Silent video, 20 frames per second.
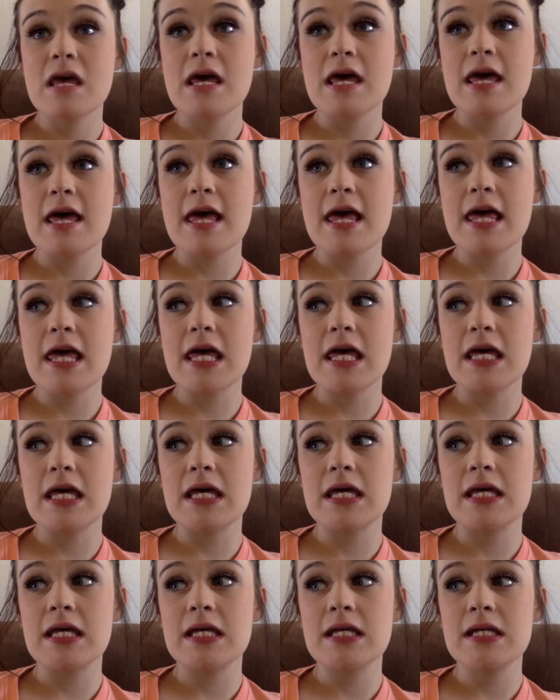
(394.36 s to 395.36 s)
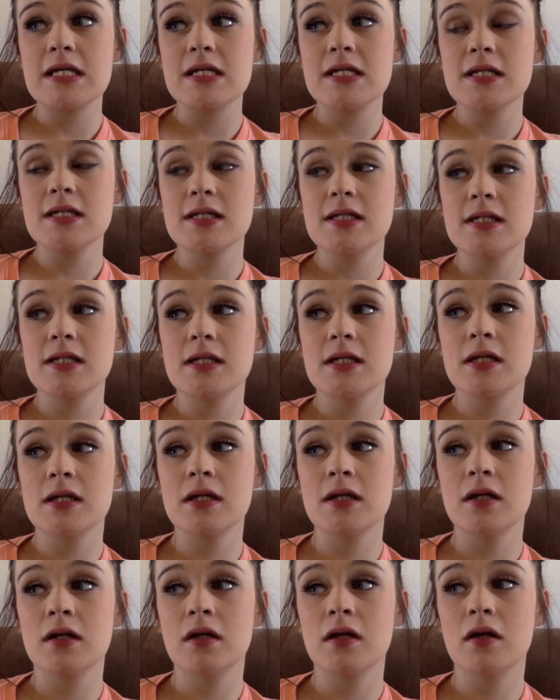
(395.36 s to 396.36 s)
And
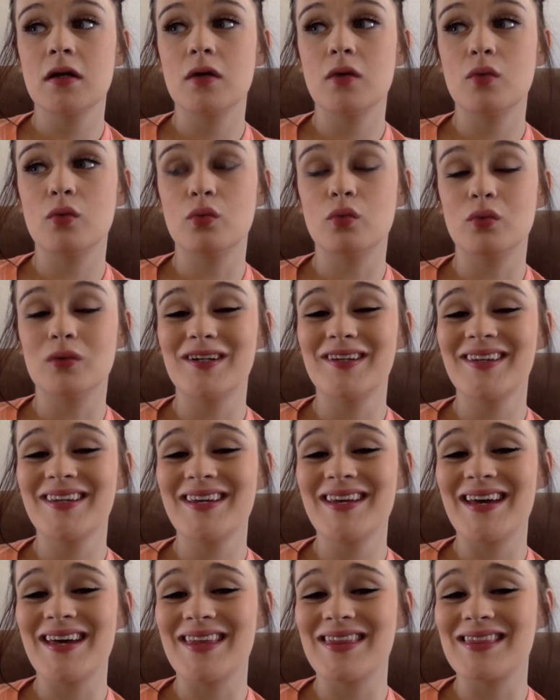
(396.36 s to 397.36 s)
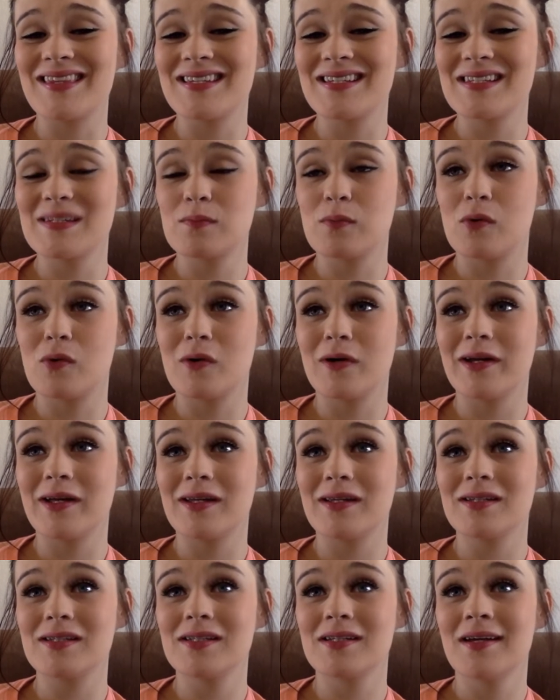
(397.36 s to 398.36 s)
really at this
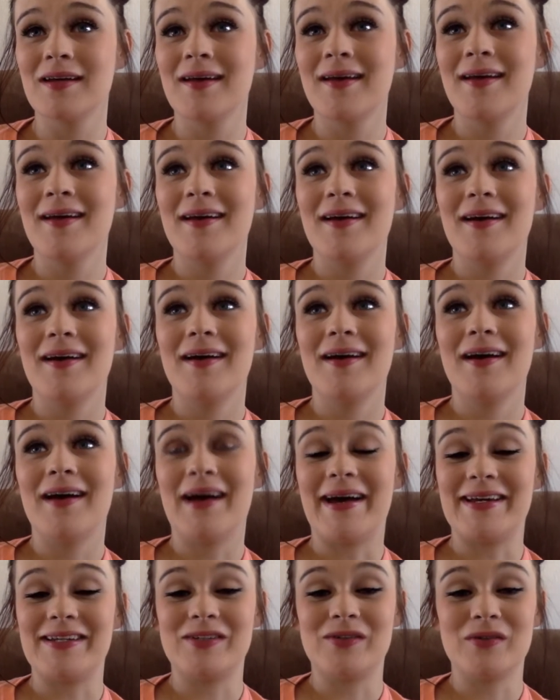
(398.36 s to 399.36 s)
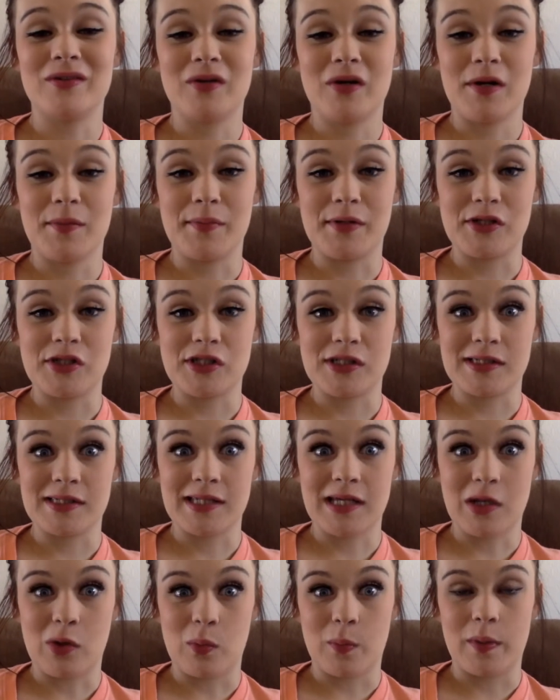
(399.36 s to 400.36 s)
point, I don't know how much it's
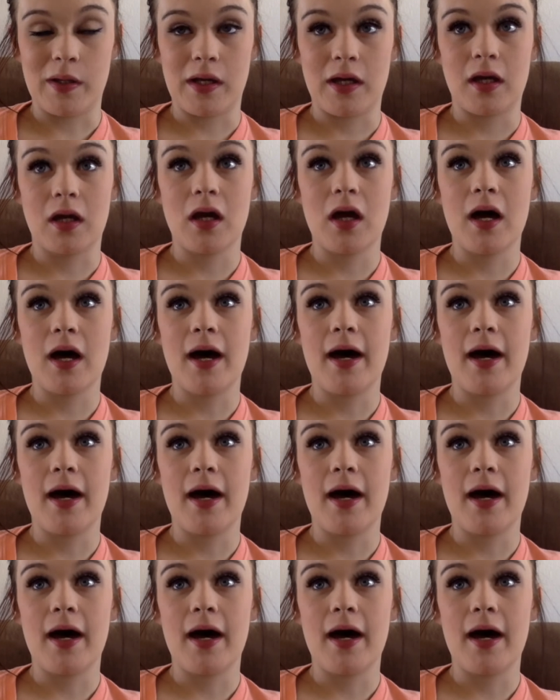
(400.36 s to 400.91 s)
helping.